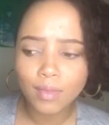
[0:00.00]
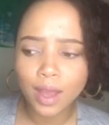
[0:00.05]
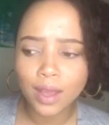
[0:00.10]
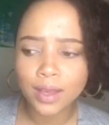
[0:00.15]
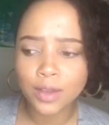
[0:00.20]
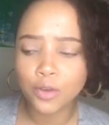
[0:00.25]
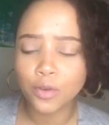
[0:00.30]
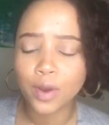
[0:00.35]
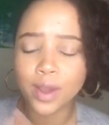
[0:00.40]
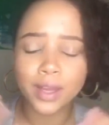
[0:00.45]

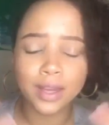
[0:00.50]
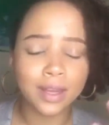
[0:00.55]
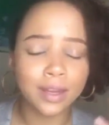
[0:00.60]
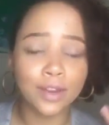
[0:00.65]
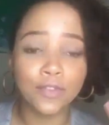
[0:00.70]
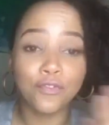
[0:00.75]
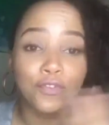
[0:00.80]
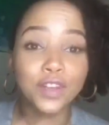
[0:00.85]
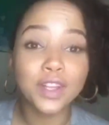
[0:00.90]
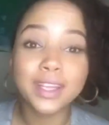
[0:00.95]
create an
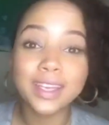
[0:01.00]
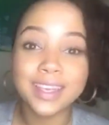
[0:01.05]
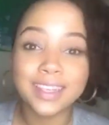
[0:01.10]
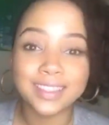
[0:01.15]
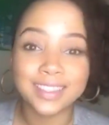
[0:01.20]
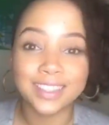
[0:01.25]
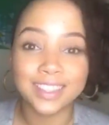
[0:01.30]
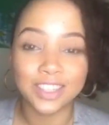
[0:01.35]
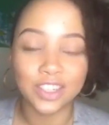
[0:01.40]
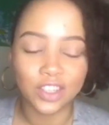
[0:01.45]

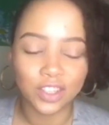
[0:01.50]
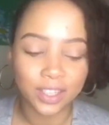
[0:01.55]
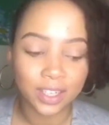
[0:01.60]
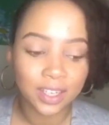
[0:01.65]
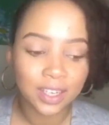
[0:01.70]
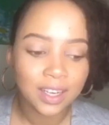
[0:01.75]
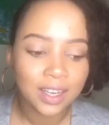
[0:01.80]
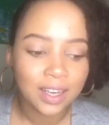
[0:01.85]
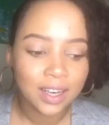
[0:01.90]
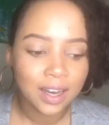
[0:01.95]
affiliate deal and
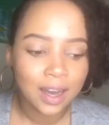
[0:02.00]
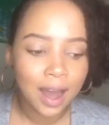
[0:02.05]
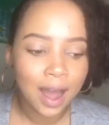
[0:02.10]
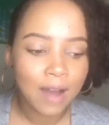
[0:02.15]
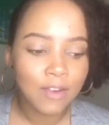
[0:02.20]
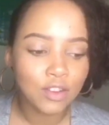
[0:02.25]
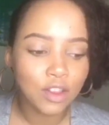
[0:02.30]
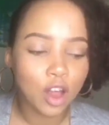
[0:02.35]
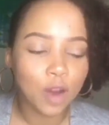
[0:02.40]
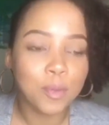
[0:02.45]
I
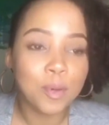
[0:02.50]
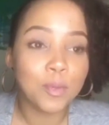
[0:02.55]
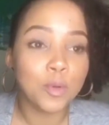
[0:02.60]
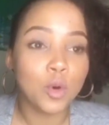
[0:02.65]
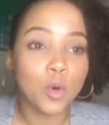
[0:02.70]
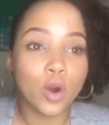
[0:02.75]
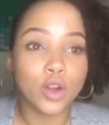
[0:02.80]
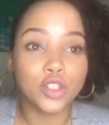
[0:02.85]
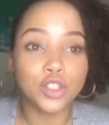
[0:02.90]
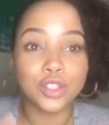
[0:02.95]
have a lot of people
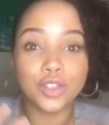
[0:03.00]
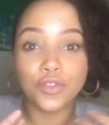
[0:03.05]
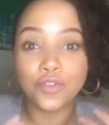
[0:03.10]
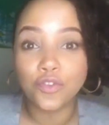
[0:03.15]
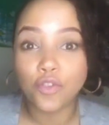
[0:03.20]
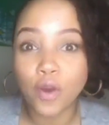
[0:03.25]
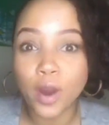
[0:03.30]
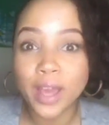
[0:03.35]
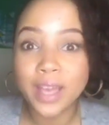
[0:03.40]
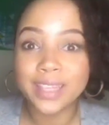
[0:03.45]
who are just
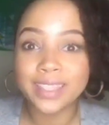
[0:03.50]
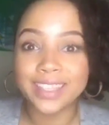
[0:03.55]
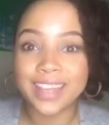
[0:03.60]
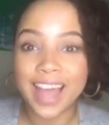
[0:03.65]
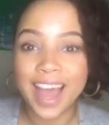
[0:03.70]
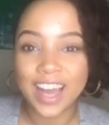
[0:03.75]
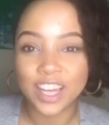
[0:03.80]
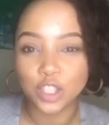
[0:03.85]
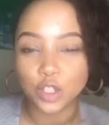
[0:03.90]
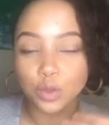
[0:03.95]
afraid to
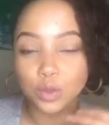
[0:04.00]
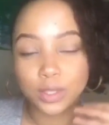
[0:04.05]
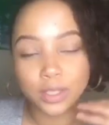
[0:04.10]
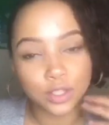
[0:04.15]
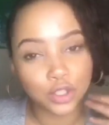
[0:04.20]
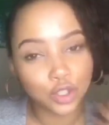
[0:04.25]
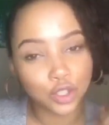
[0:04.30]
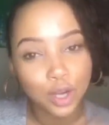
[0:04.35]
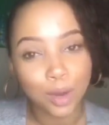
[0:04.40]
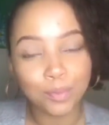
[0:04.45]
actually
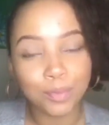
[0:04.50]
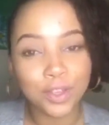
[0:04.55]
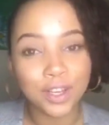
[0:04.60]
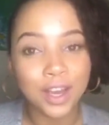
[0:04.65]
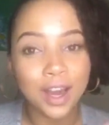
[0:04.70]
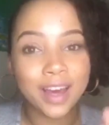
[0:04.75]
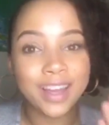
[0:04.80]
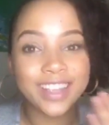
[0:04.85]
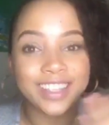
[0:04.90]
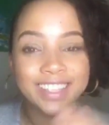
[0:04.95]
jump the
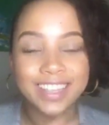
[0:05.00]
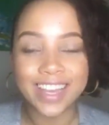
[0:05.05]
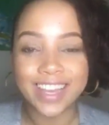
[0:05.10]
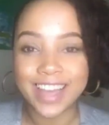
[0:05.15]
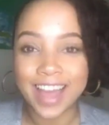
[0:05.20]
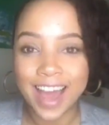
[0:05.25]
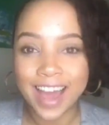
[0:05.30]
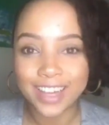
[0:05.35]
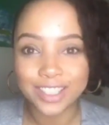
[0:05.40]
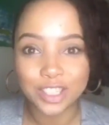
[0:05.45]
gun and take
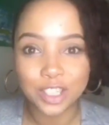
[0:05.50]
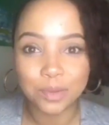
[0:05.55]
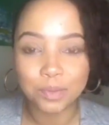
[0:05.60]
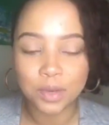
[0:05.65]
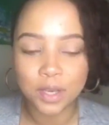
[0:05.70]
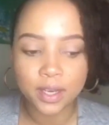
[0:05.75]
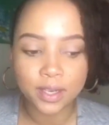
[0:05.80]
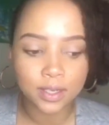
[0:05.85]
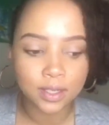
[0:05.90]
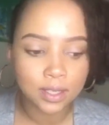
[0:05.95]
action
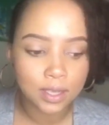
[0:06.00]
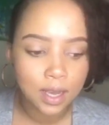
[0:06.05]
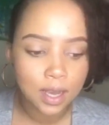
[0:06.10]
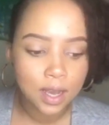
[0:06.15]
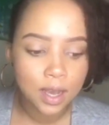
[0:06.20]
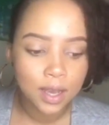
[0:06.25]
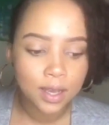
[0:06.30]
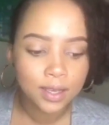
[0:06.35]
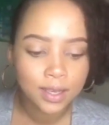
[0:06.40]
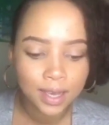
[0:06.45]
because
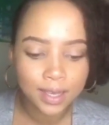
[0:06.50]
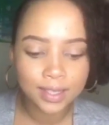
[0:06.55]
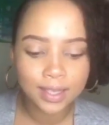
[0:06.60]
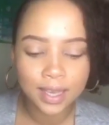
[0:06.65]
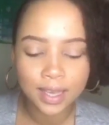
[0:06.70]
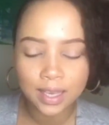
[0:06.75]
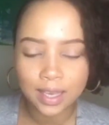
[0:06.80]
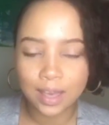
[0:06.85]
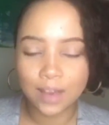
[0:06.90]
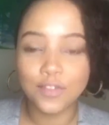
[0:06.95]
yes, I
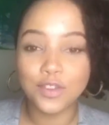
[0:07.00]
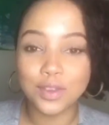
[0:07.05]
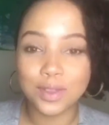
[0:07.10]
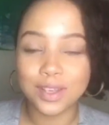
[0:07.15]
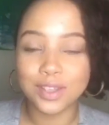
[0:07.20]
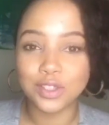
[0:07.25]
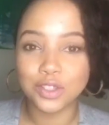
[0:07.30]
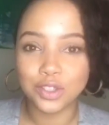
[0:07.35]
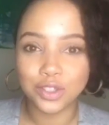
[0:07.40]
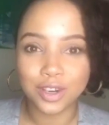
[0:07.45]
give you the
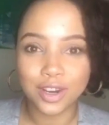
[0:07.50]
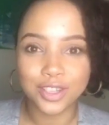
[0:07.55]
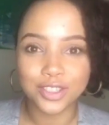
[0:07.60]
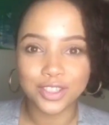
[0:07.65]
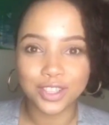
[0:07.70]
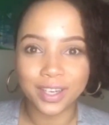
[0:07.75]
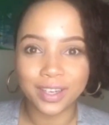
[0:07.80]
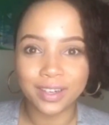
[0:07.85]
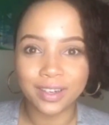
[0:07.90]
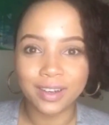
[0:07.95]

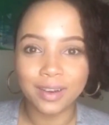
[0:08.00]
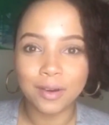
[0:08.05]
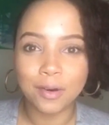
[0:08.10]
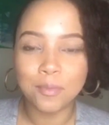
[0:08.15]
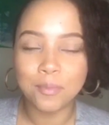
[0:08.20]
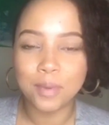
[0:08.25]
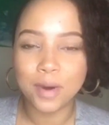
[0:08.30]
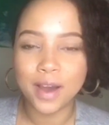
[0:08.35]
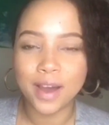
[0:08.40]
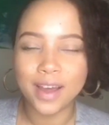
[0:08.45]
instruction,
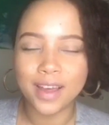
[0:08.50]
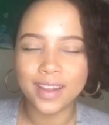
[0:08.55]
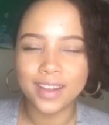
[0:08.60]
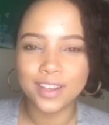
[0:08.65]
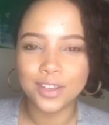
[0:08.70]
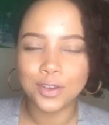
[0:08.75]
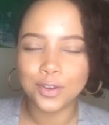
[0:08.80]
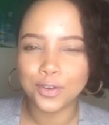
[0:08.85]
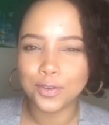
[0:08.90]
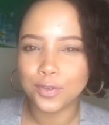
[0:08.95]
but
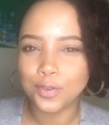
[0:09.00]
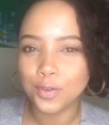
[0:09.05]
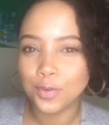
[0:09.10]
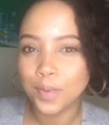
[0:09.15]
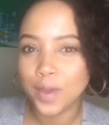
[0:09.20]
you're you may